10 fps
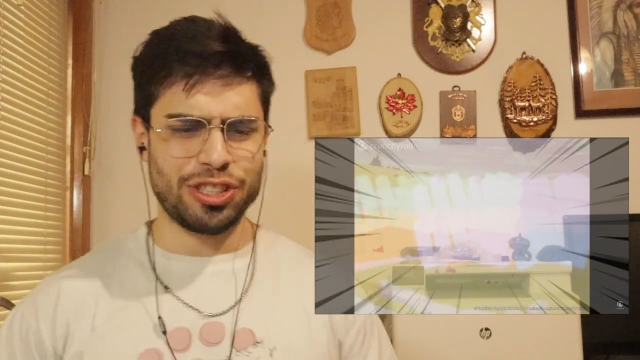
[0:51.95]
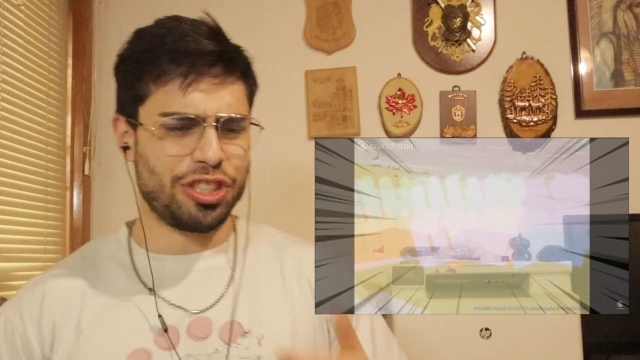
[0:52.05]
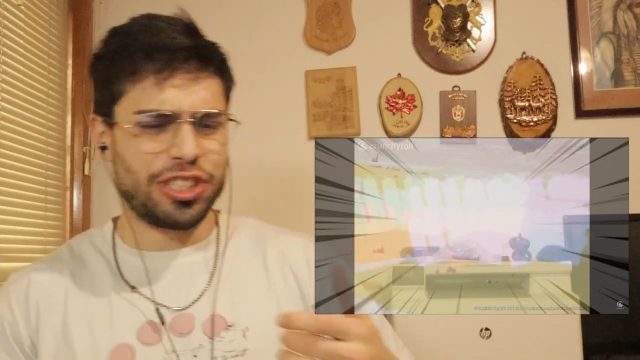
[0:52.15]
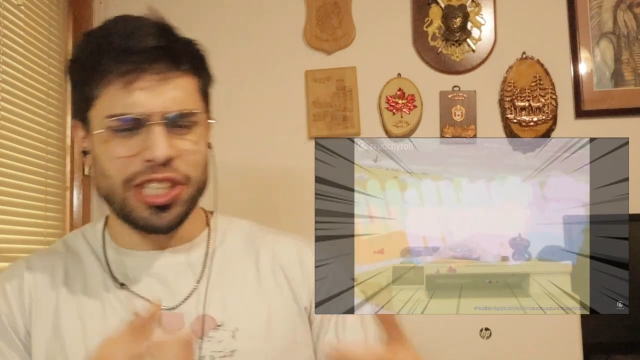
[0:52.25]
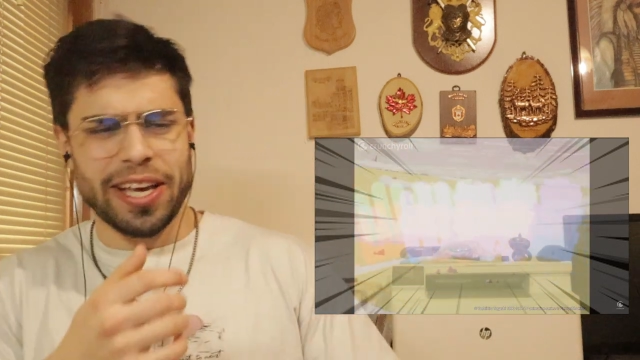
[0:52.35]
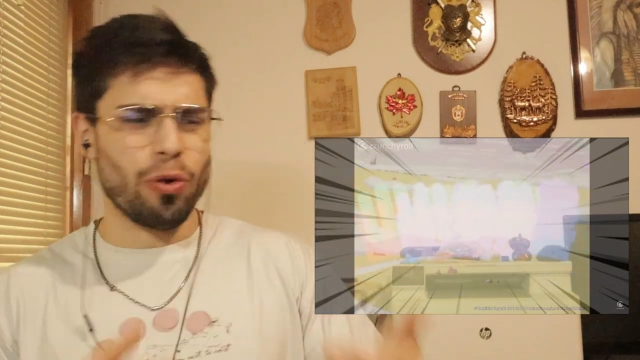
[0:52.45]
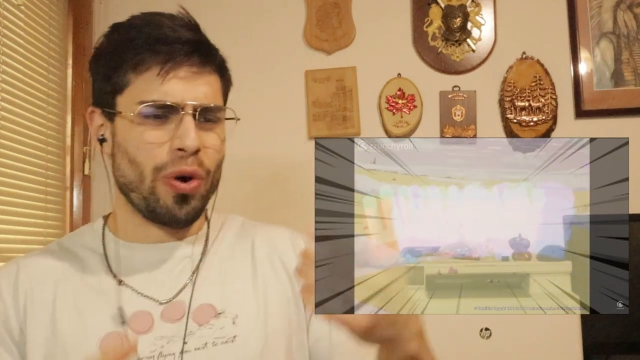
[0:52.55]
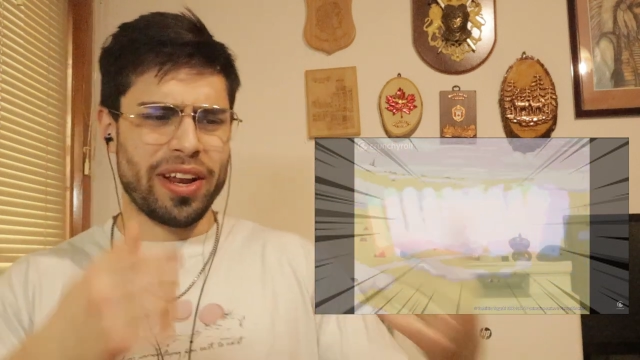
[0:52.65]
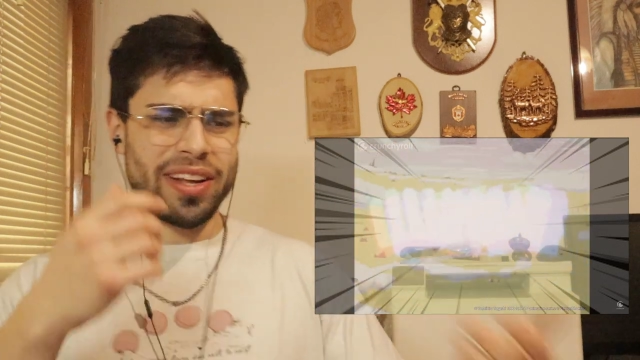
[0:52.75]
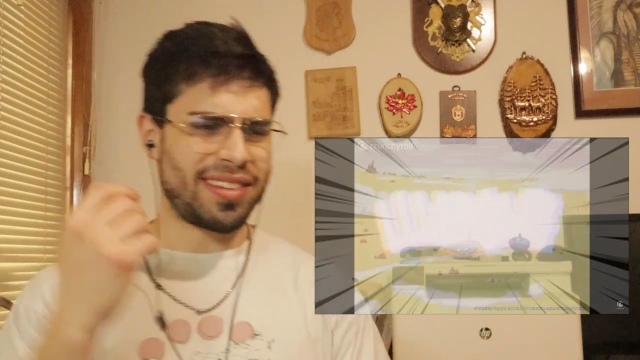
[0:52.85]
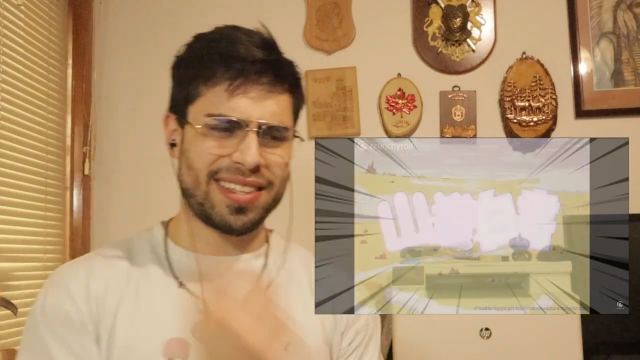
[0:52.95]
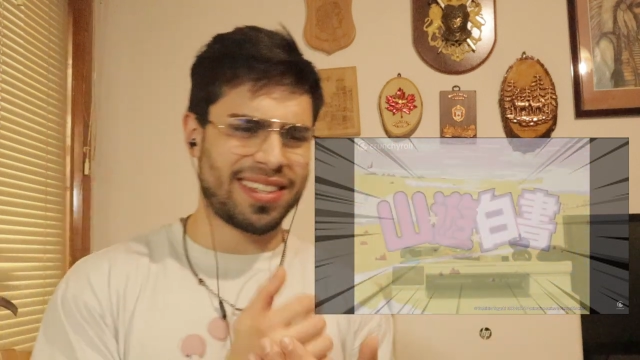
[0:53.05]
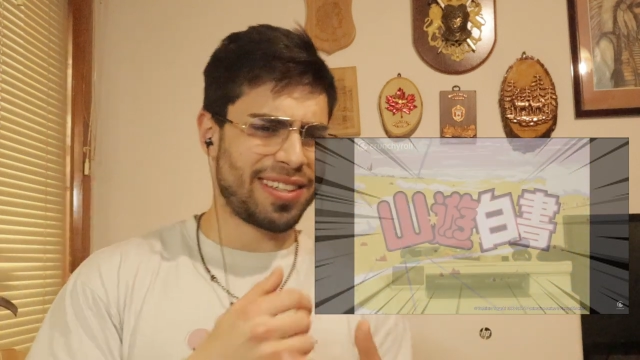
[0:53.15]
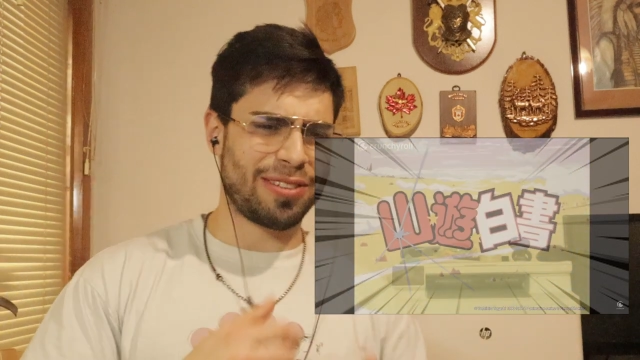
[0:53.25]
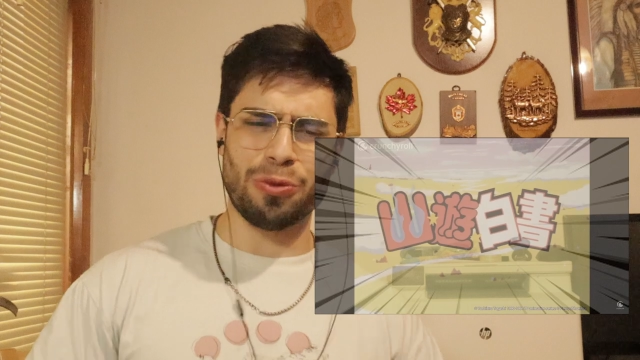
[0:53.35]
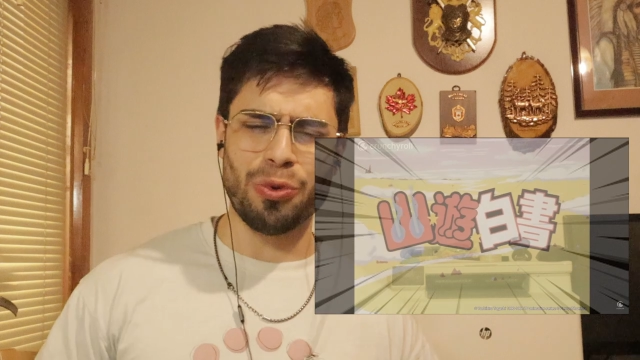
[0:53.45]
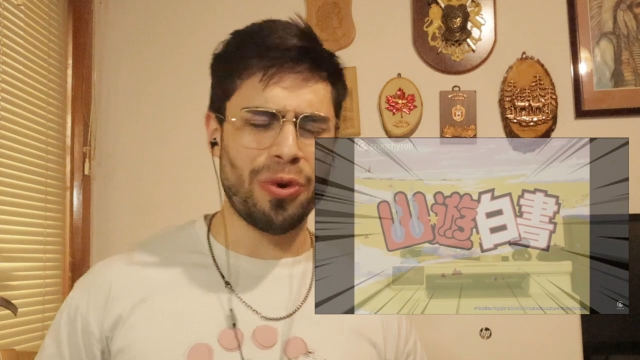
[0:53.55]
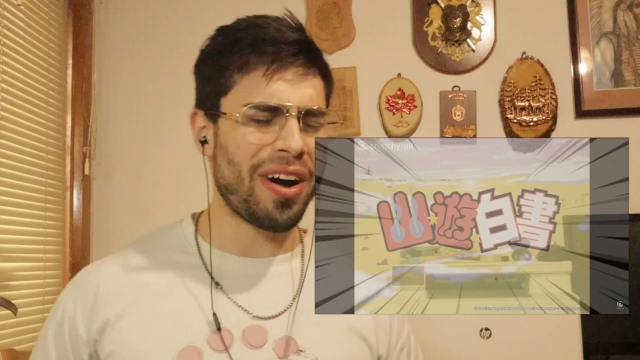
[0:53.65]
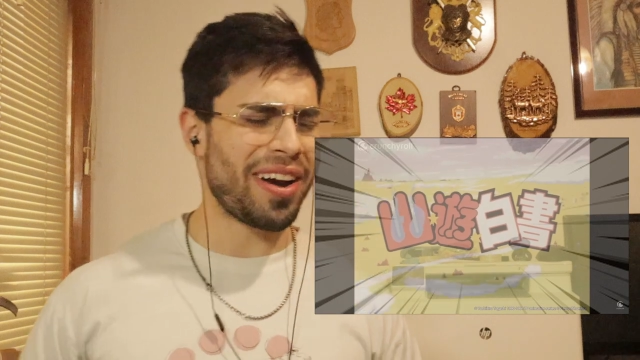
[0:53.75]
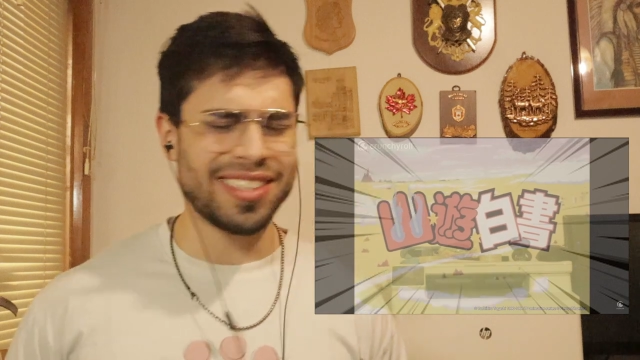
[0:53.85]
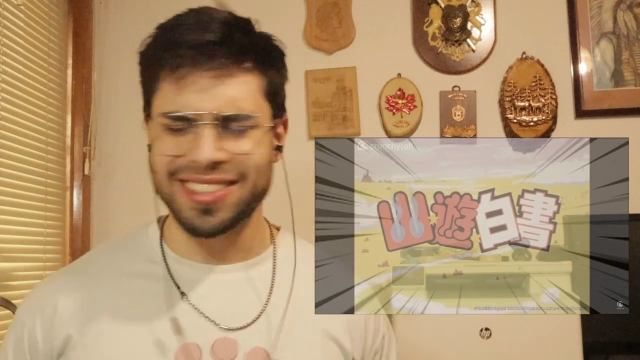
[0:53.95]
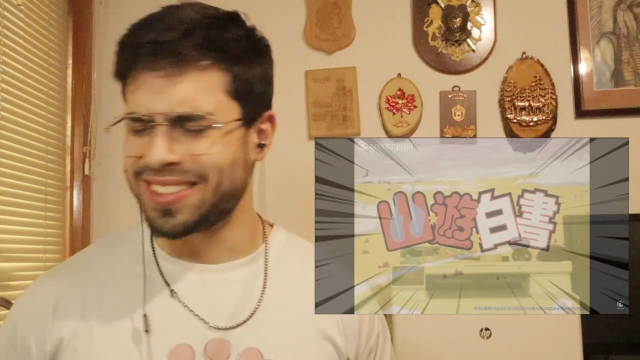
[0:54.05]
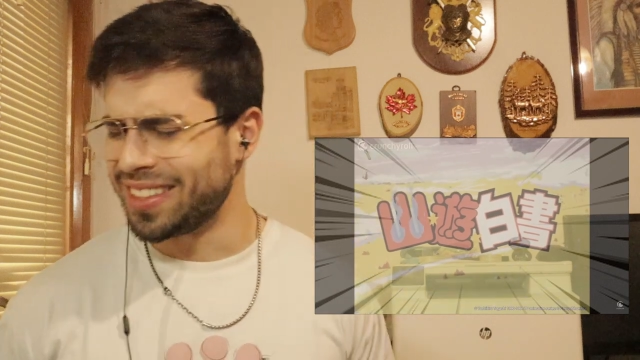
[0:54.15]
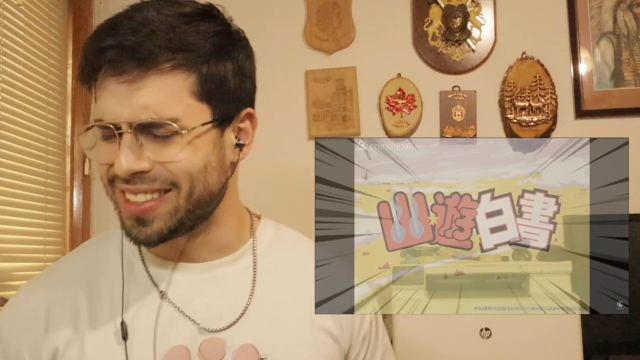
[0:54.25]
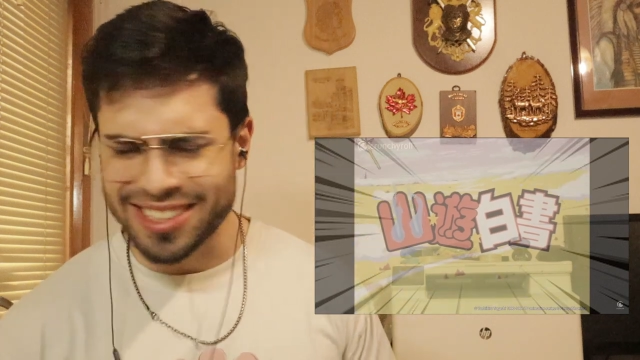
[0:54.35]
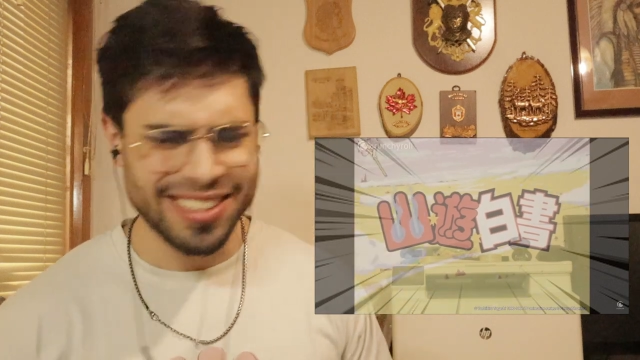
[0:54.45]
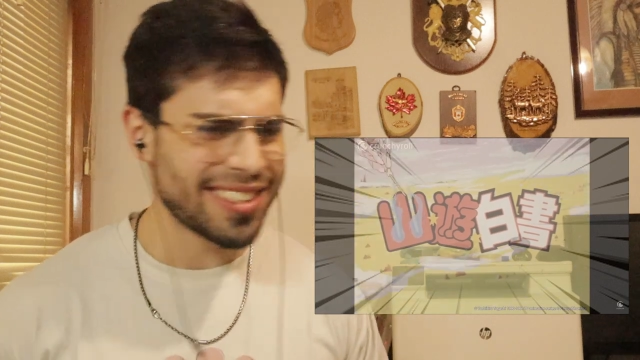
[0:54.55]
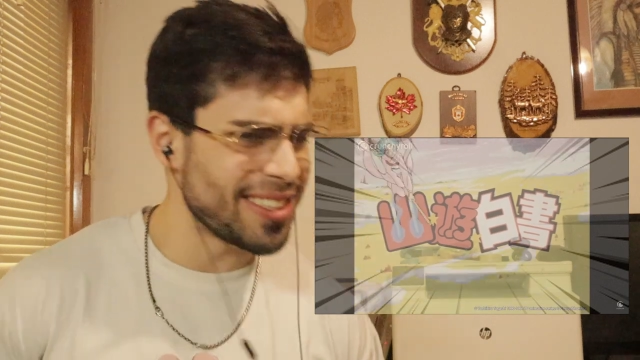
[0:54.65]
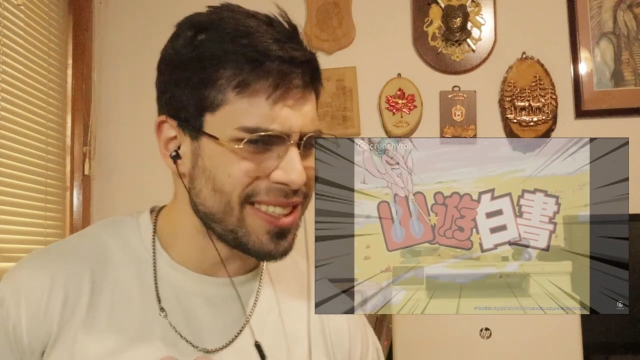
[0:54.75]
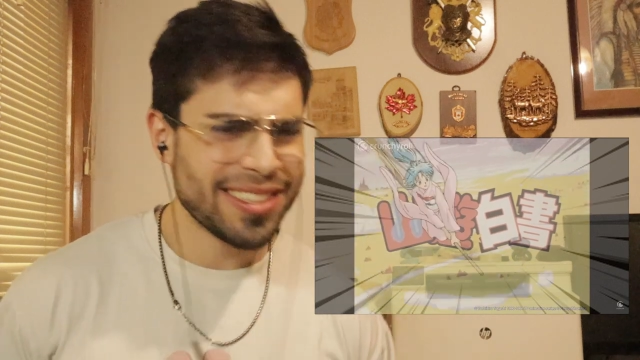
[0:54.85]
jiggy with it. What is this?